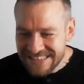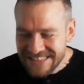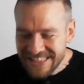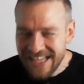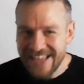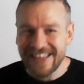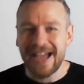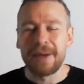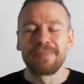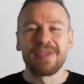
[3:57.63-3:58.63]
like
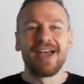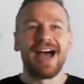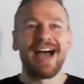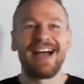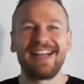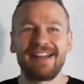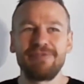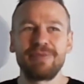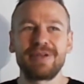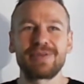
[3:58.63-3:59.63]
that. And
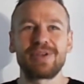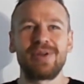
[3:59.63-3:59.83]
everybody was going